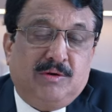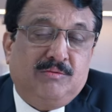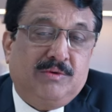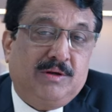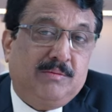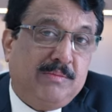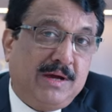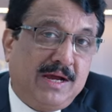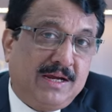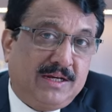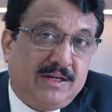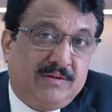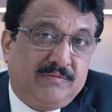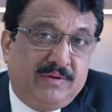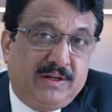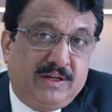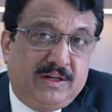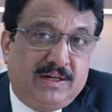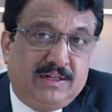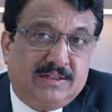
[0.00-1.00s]
When bank
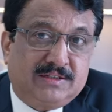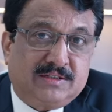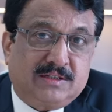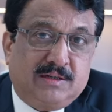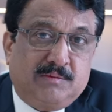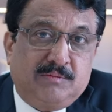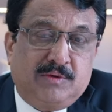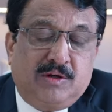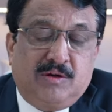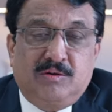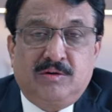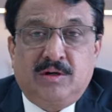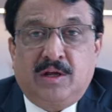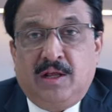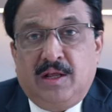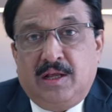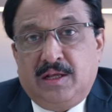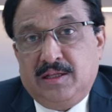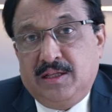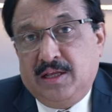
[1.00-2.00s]
FD rates come down,
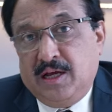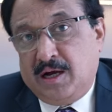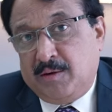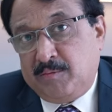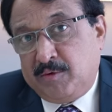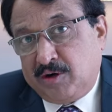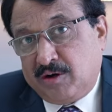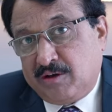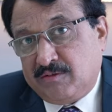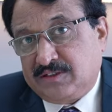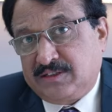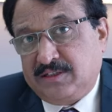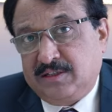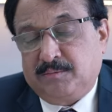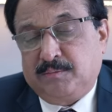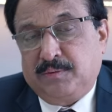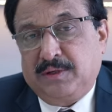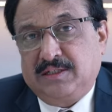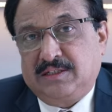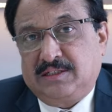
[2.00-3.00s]
the amount of
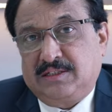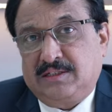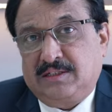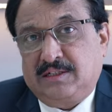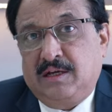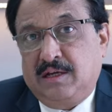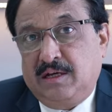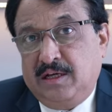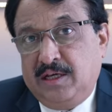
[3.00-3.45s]
surplus